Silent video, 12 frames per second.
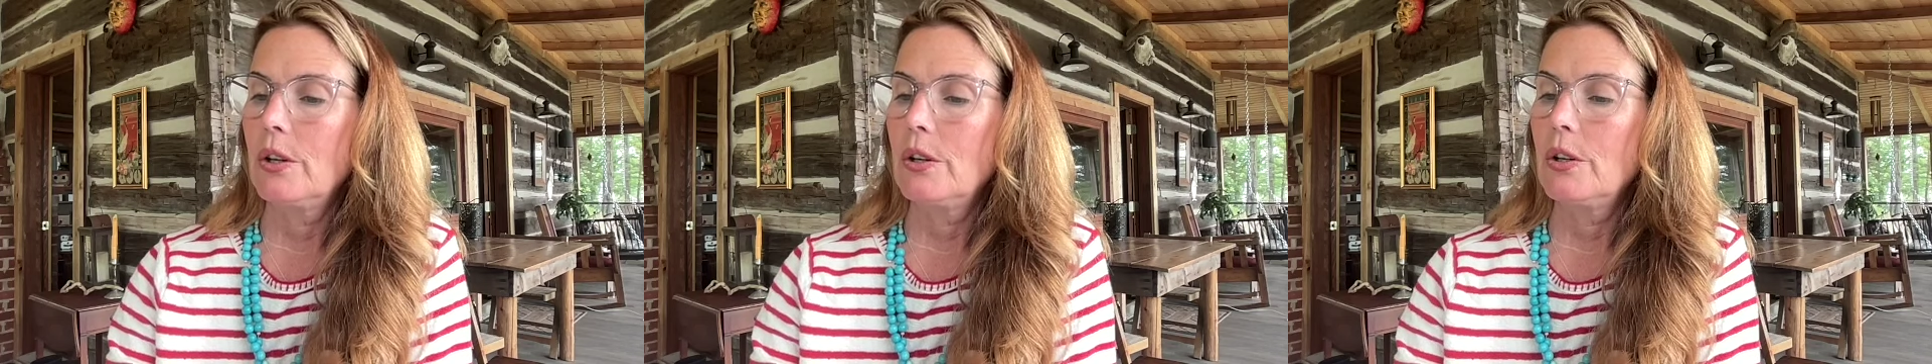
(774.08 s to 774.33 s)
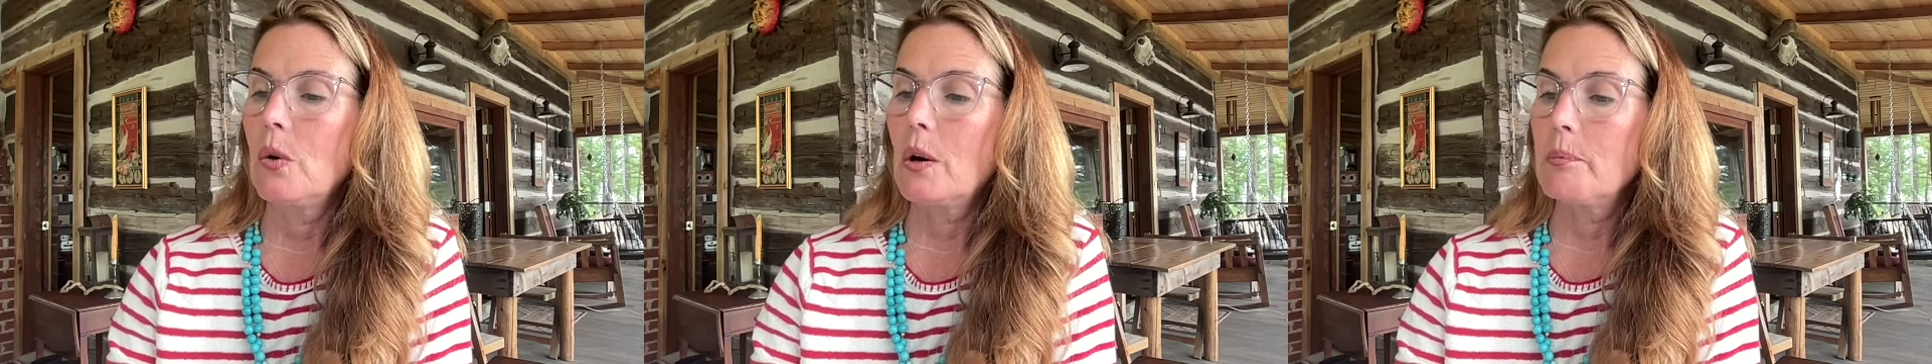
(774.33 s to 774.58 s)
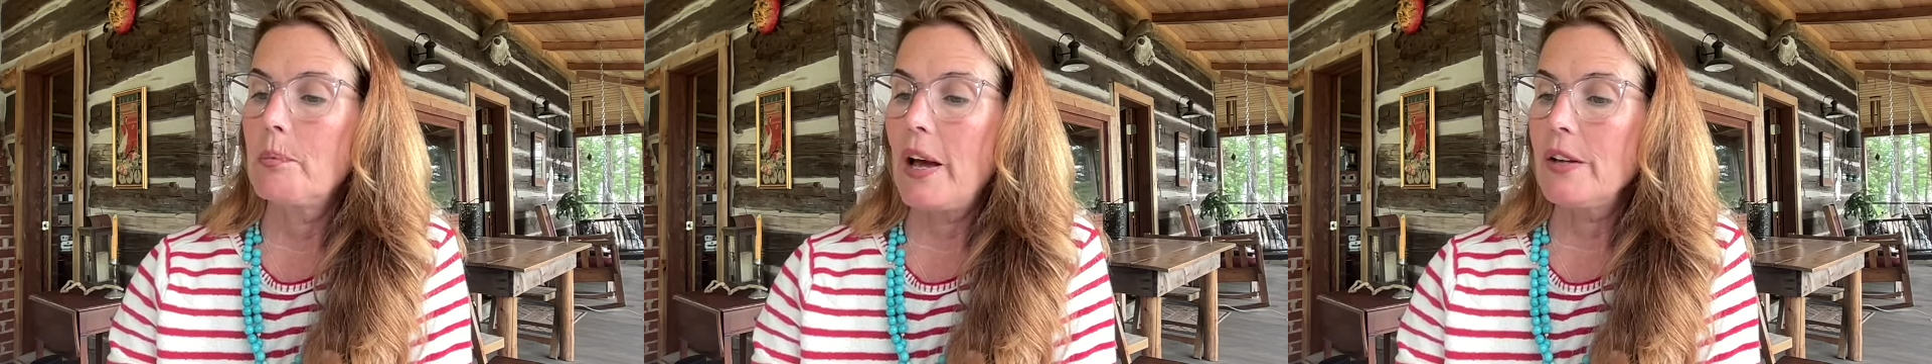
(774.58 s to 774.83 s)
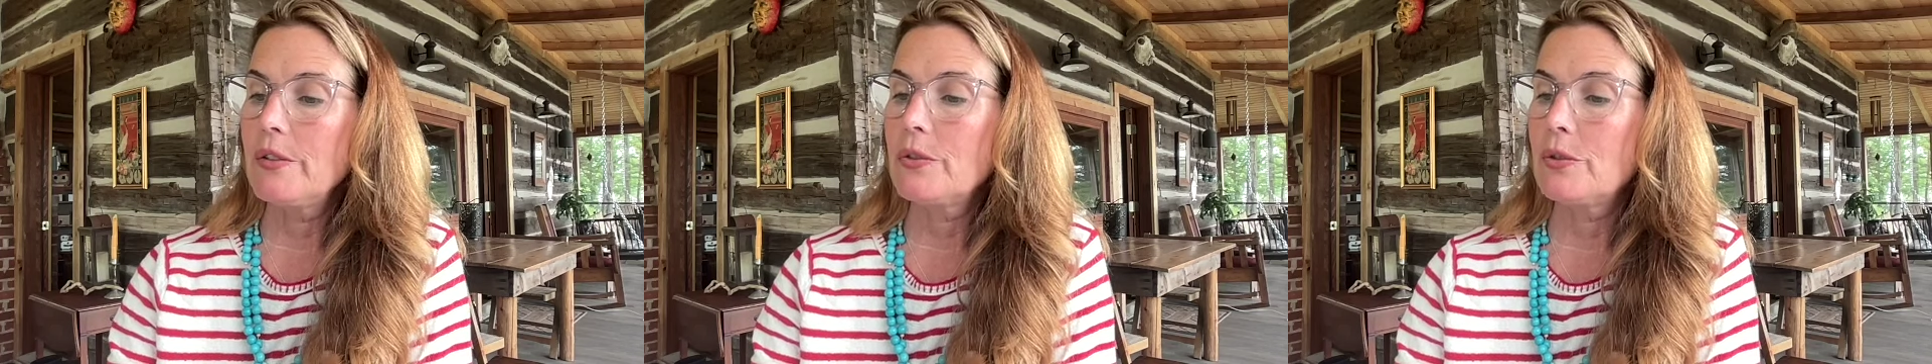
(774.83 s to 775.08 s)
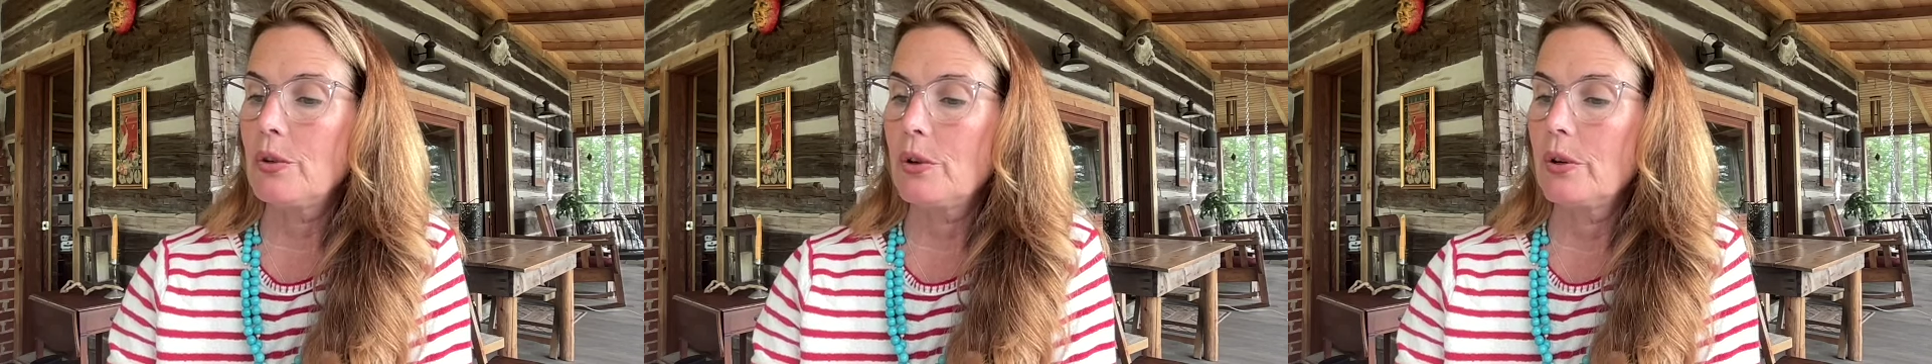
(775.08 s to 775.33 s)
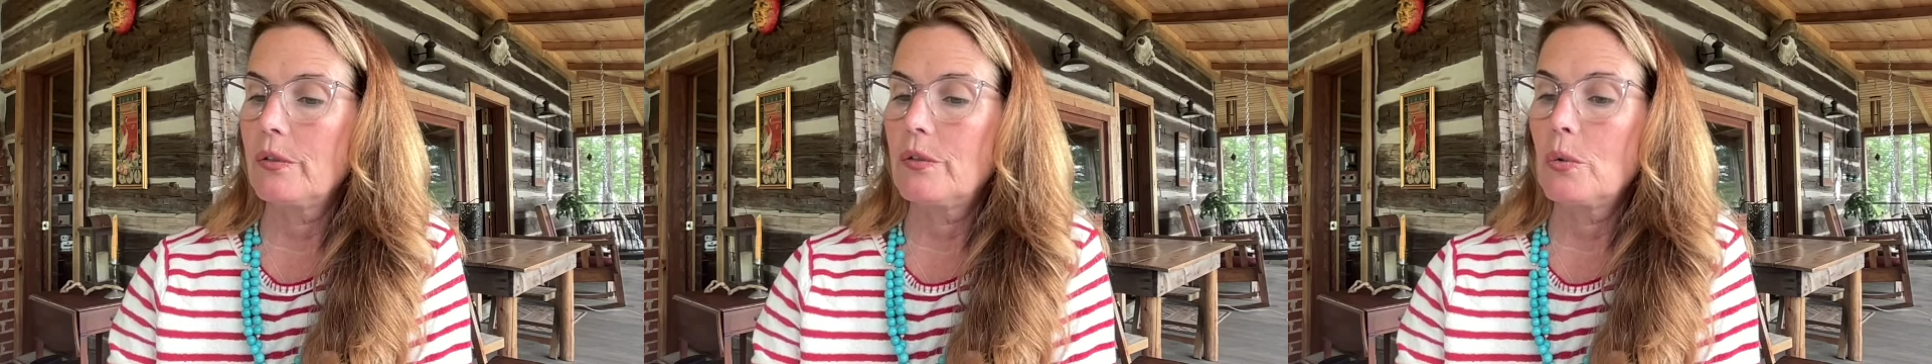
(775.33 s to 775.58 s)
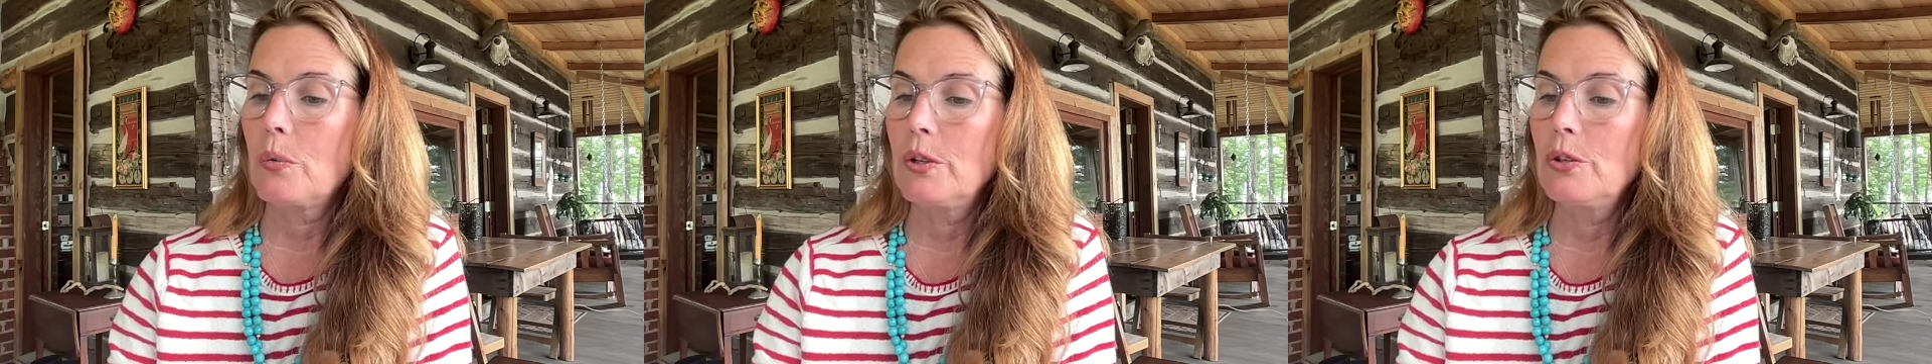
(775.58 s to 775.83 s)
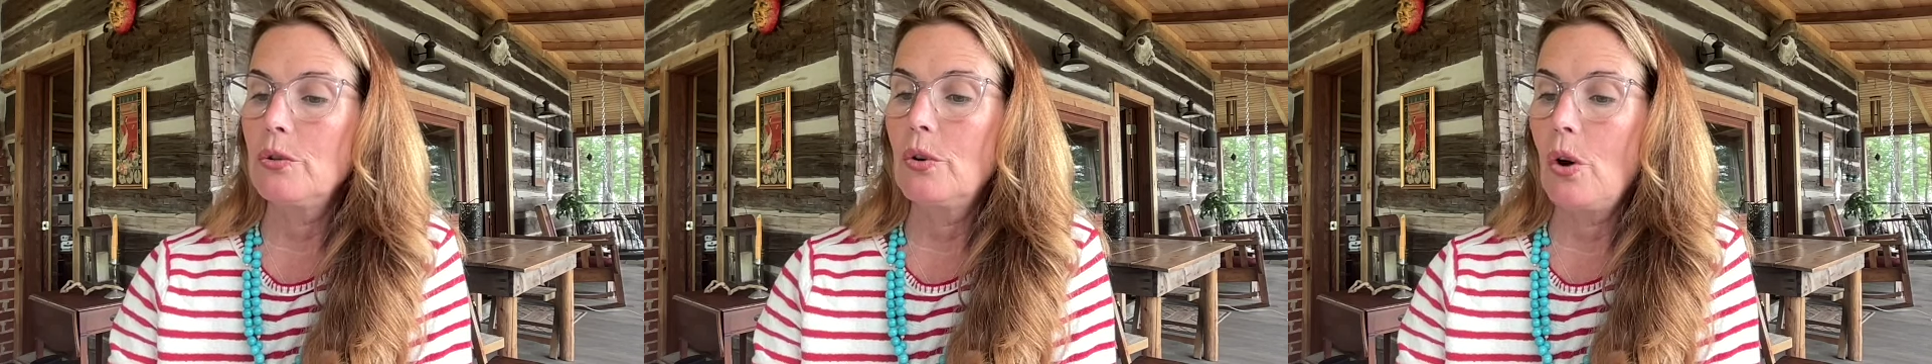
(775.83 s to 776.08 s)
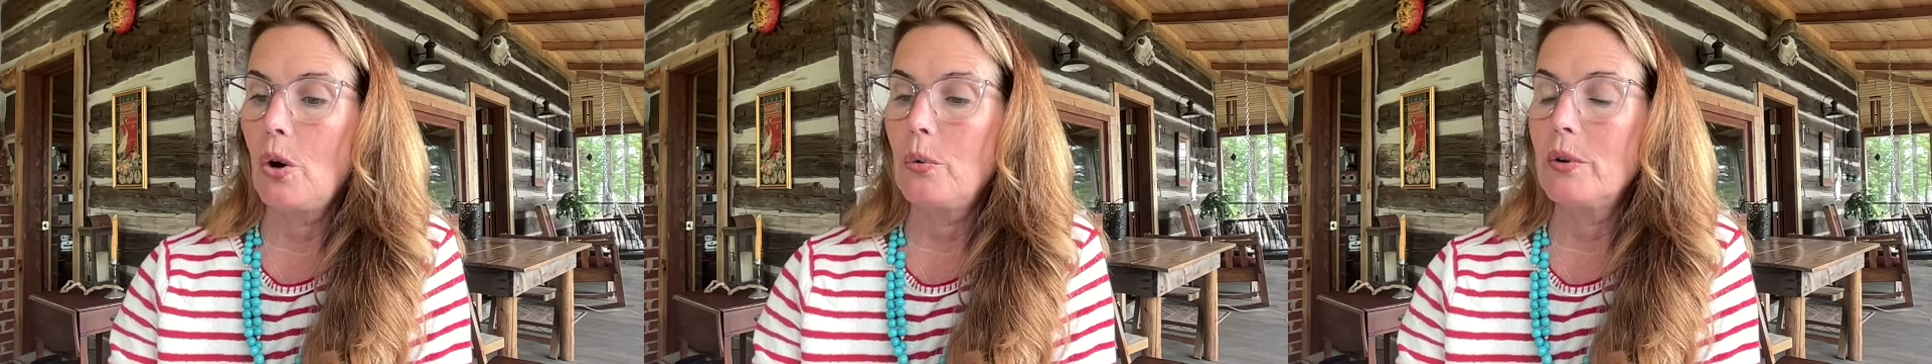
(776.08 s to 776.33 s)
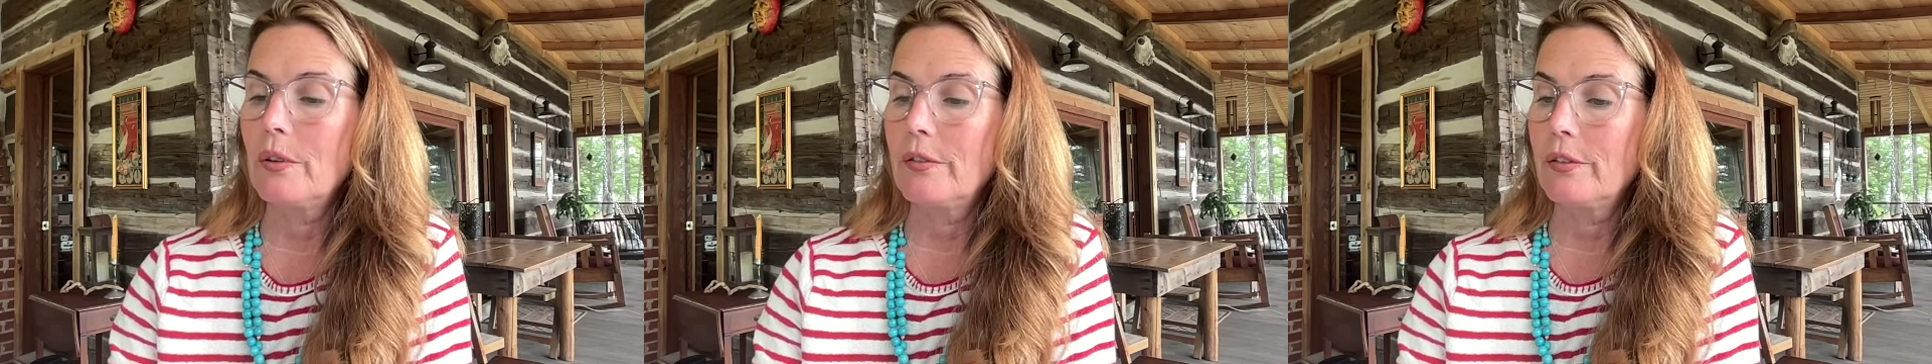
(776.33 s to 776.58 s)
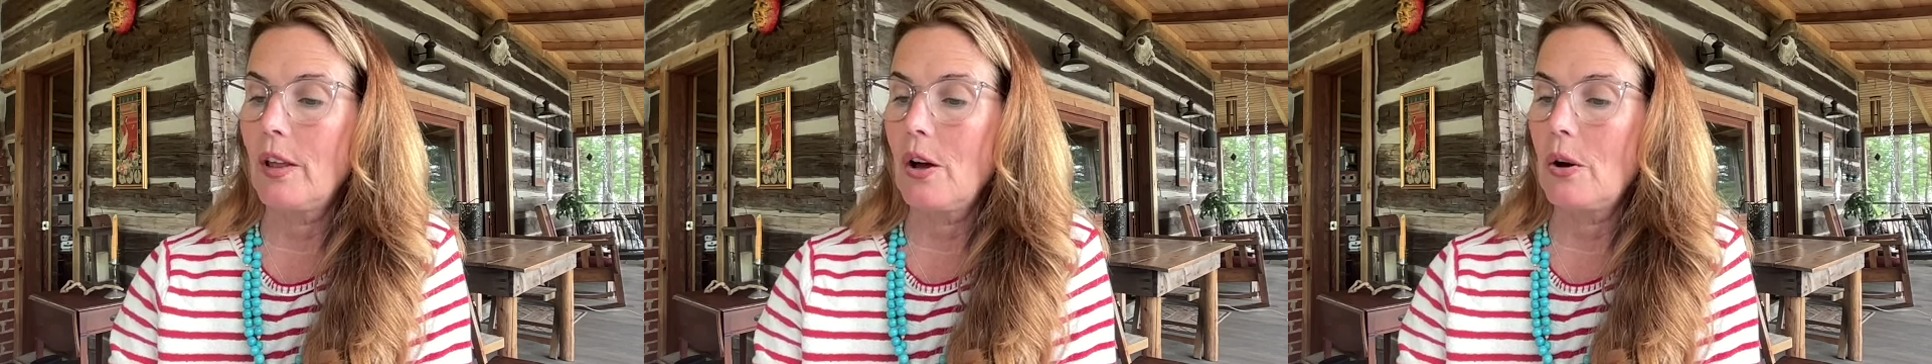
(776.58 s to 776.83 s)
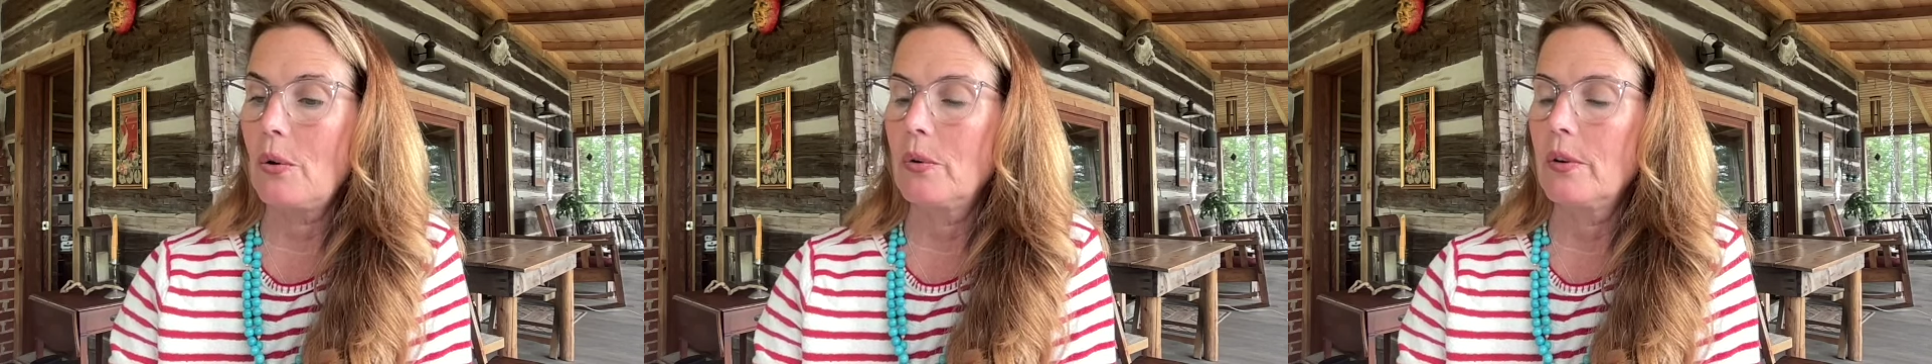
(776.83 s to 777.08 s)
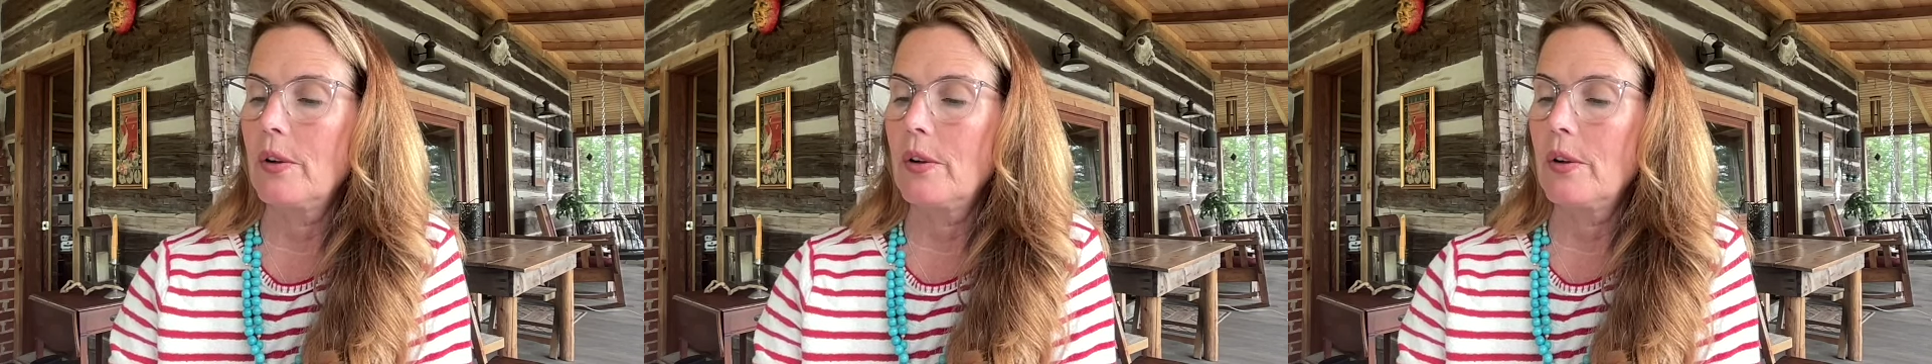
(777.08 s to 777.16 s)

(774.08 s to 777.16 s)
You are best served when you go with the flow.